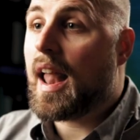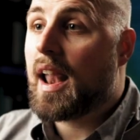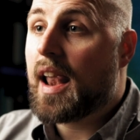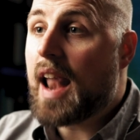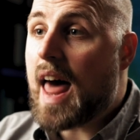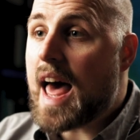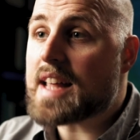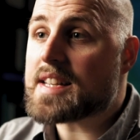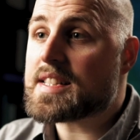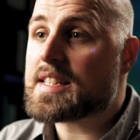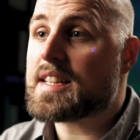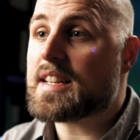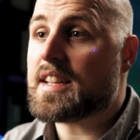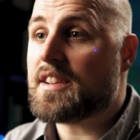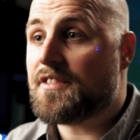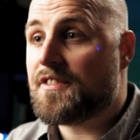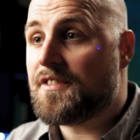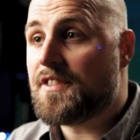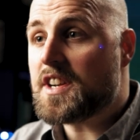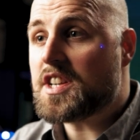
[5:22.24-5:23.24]
A less
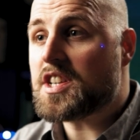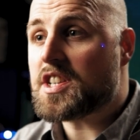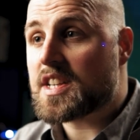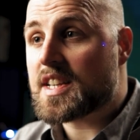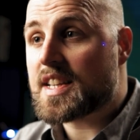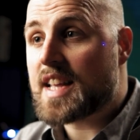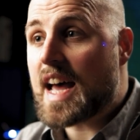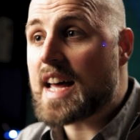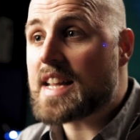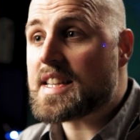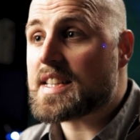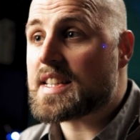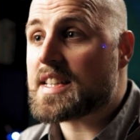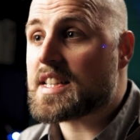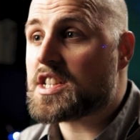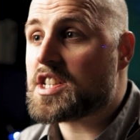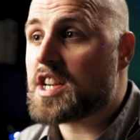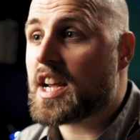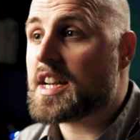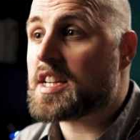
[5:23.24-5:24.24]
efficient gas
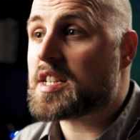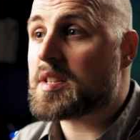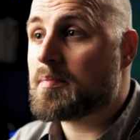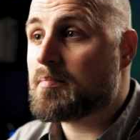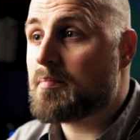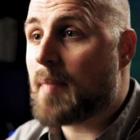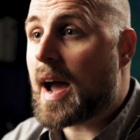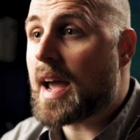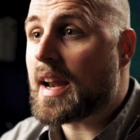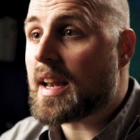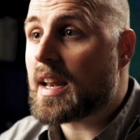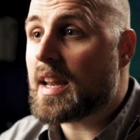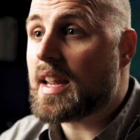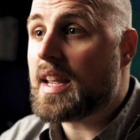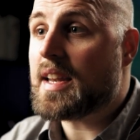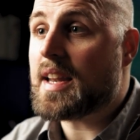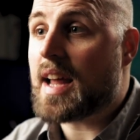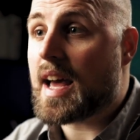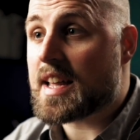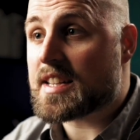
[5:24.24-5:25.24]
exchange might
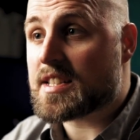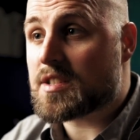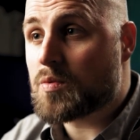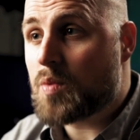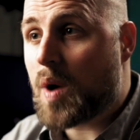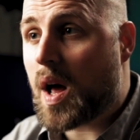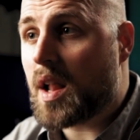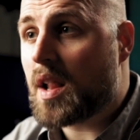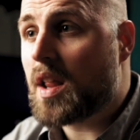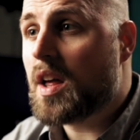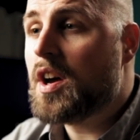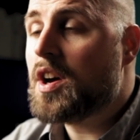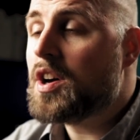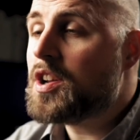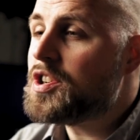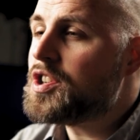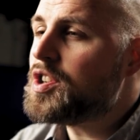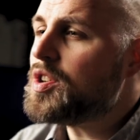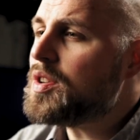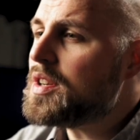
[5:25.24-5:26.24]
lead as well
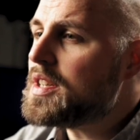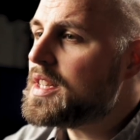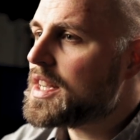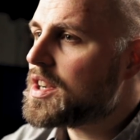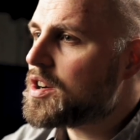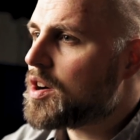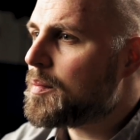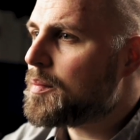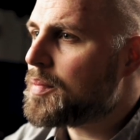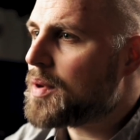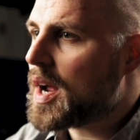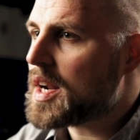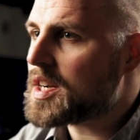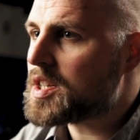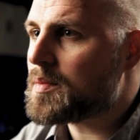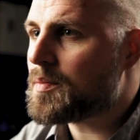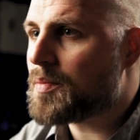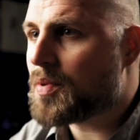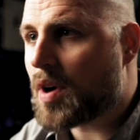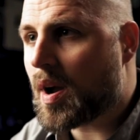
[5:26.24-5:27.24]
to
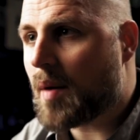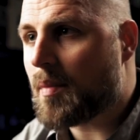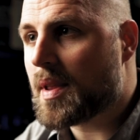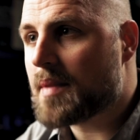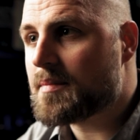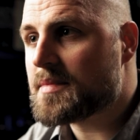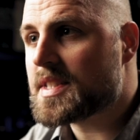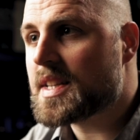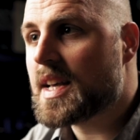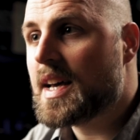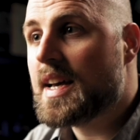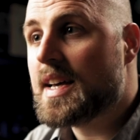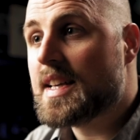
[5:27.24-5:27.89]
decompression problems,